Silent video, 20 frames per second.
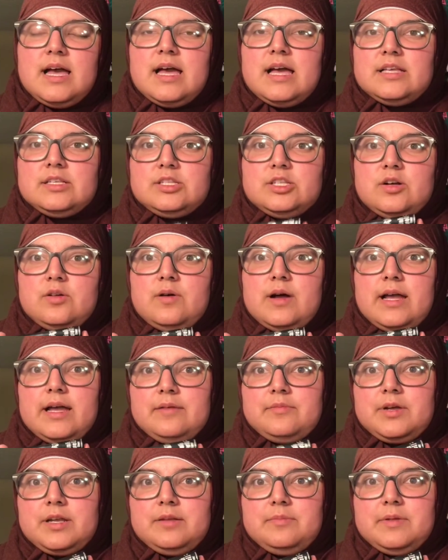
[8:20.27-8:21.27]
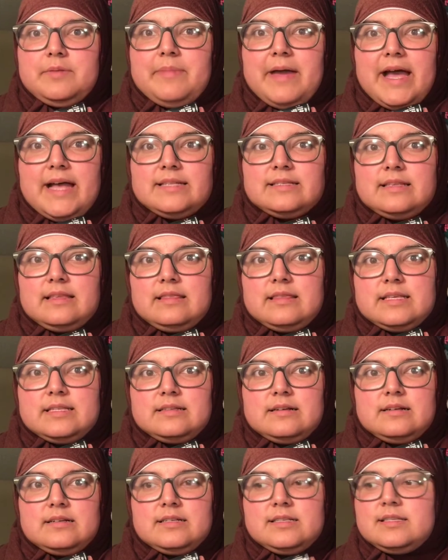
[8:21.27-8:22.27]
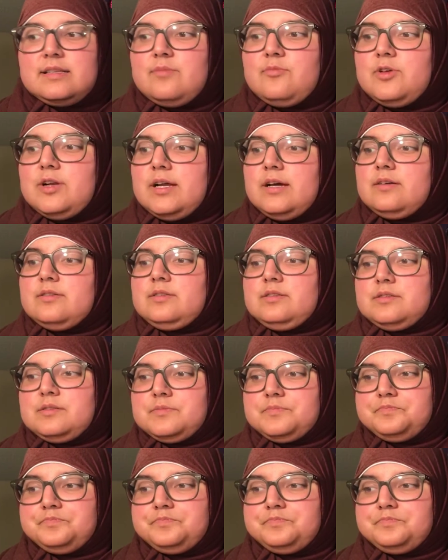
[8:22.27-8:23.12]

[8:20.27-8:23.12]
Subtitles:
So I am going to be passing this on to someone else.